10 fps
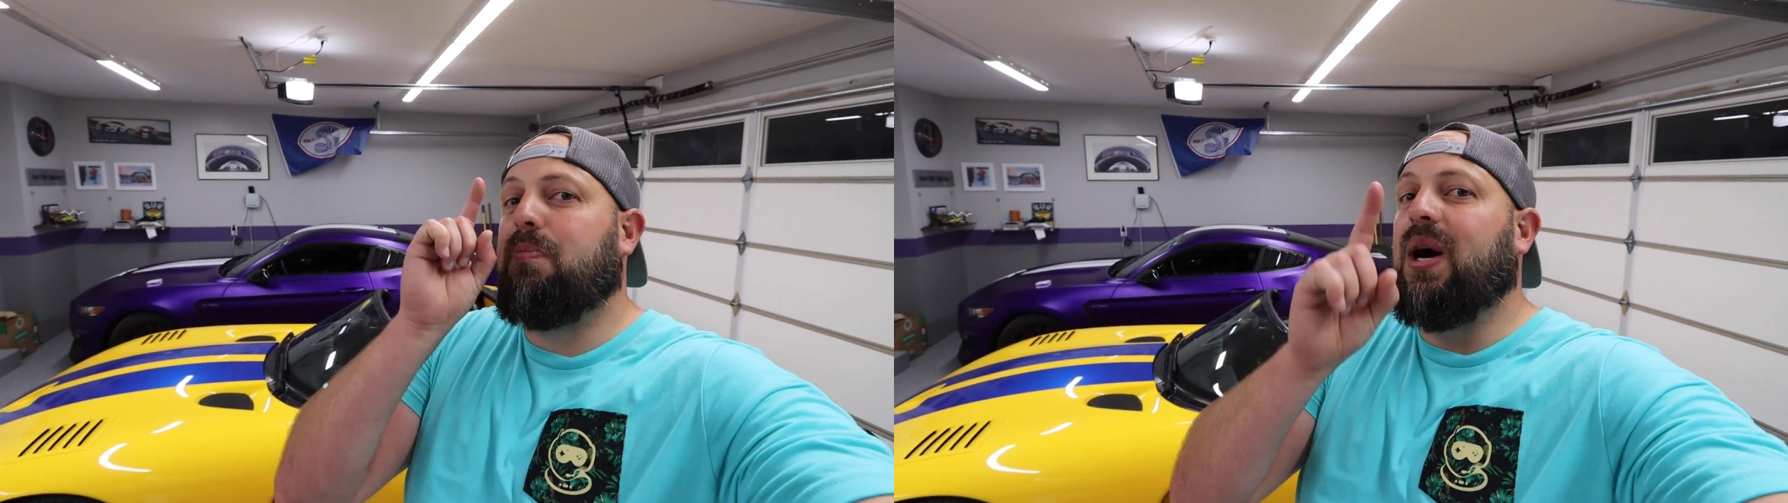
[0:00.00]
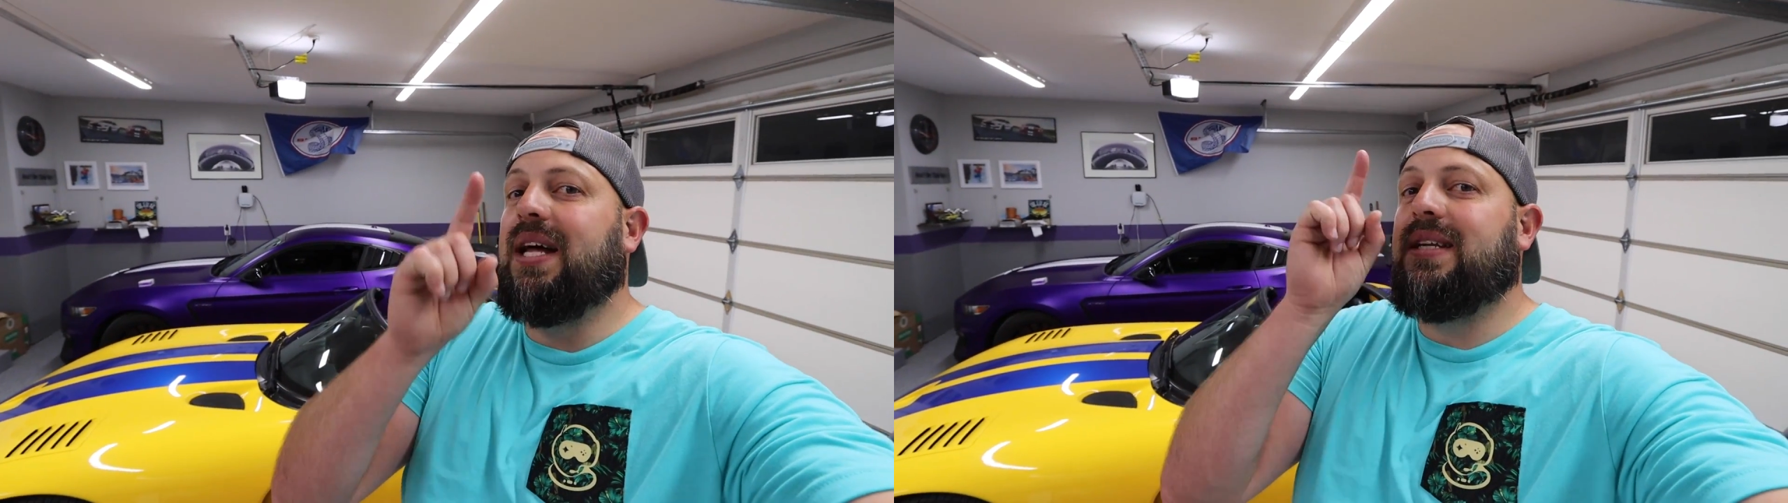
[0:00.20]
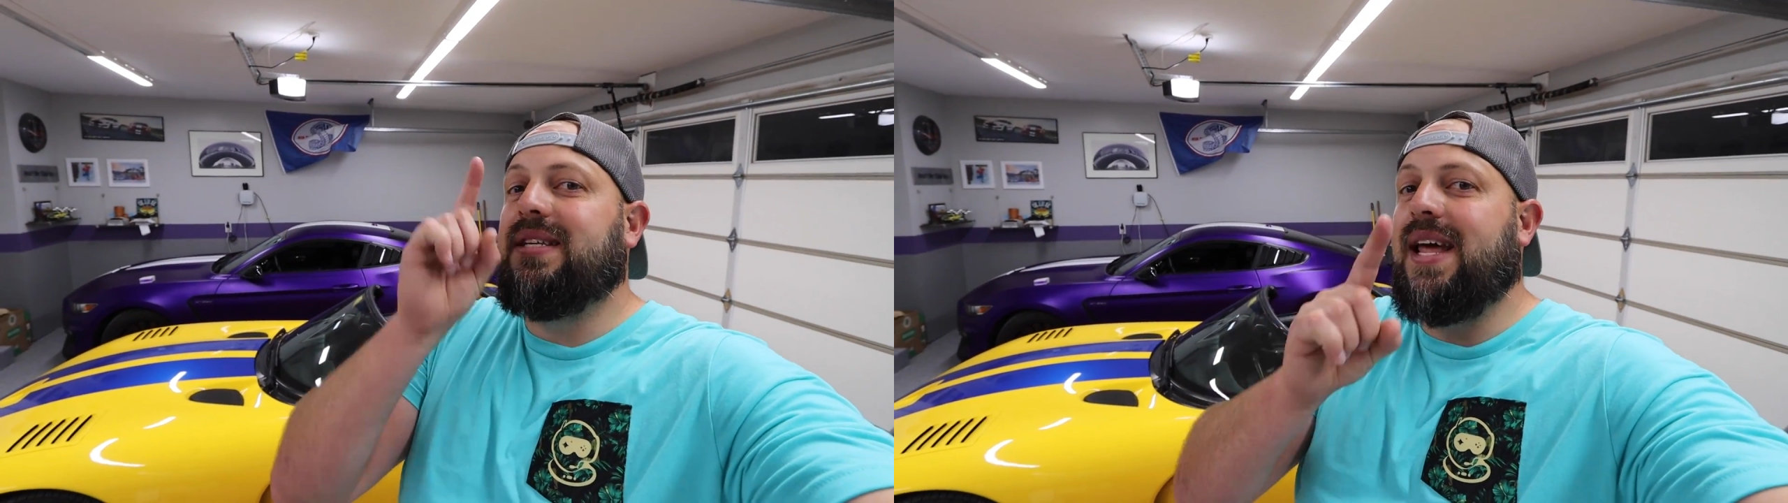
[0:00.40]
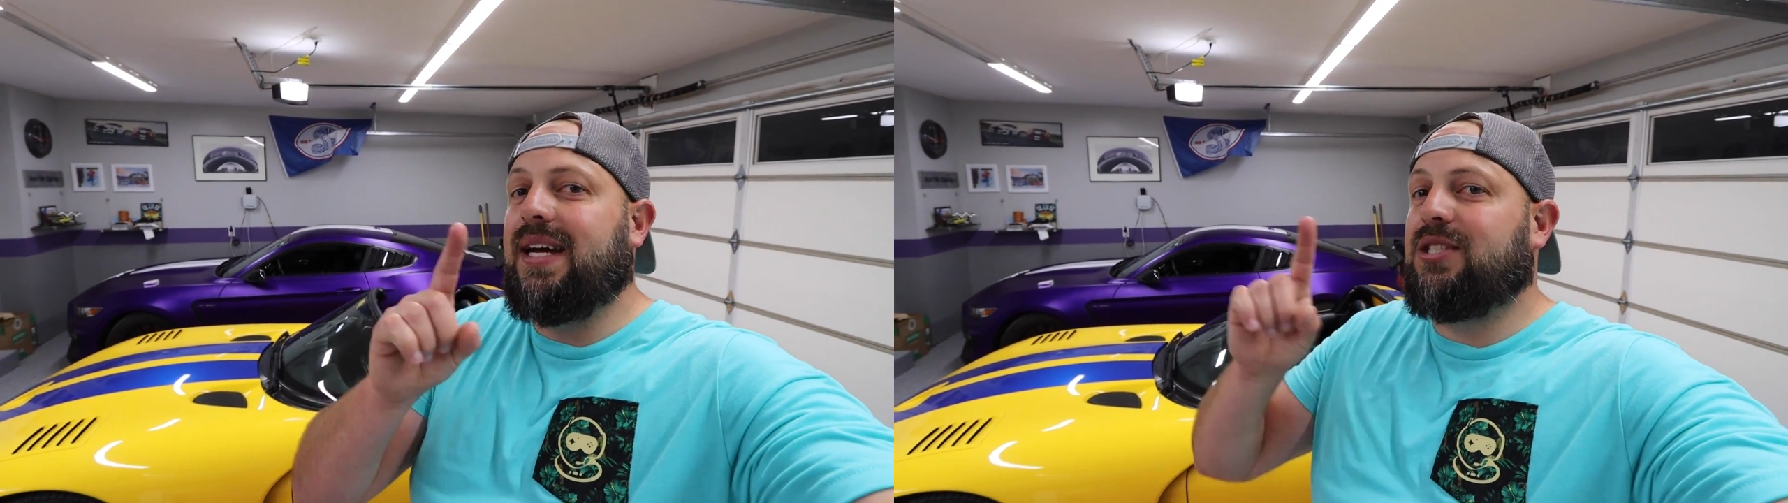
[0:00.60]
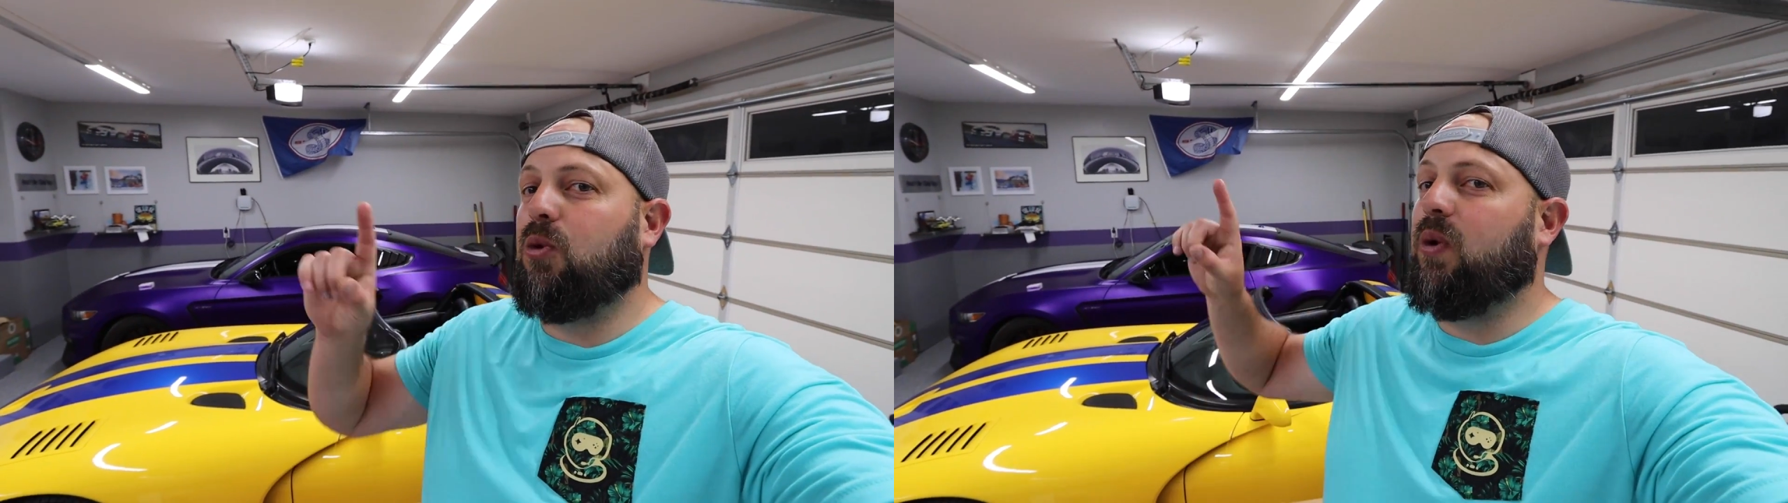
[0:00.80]
but
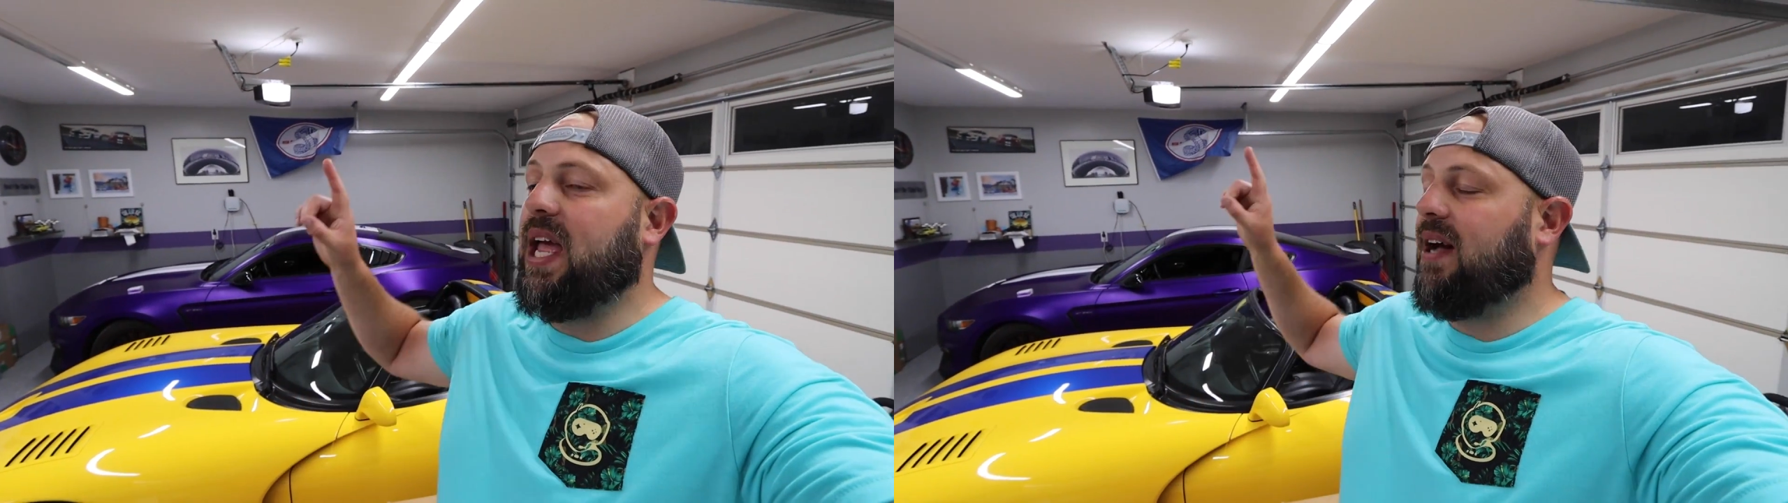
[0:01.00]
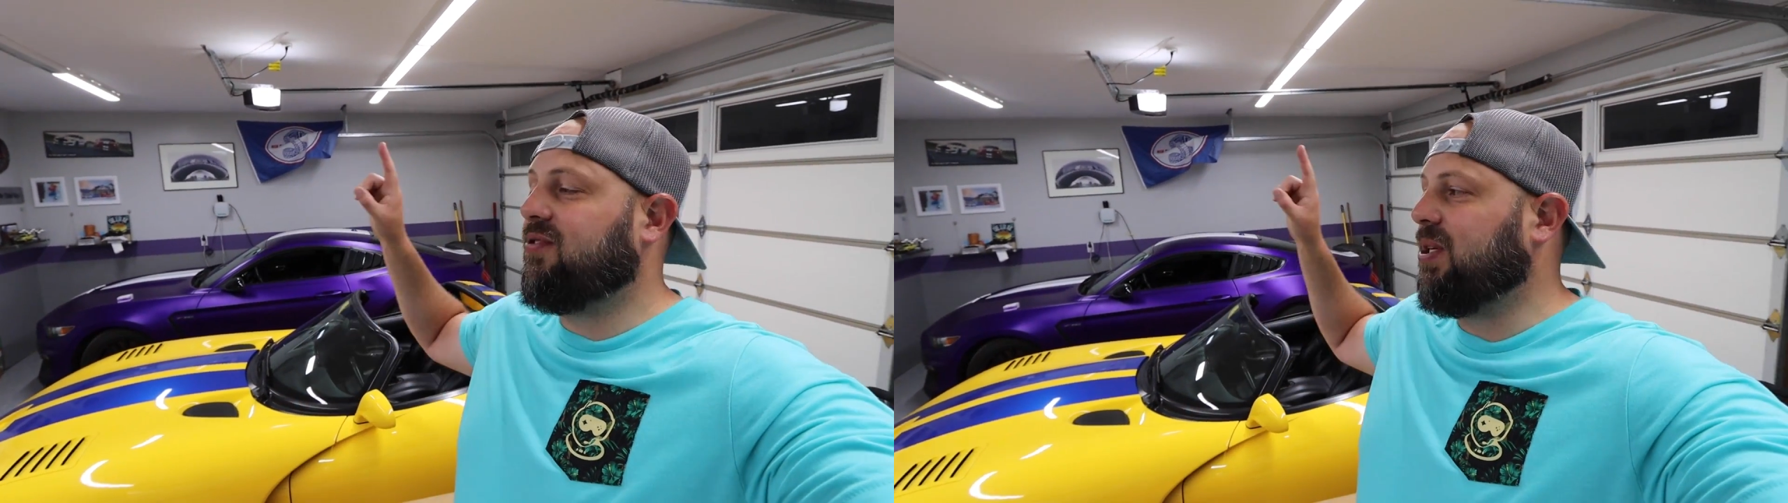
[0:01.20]
next we have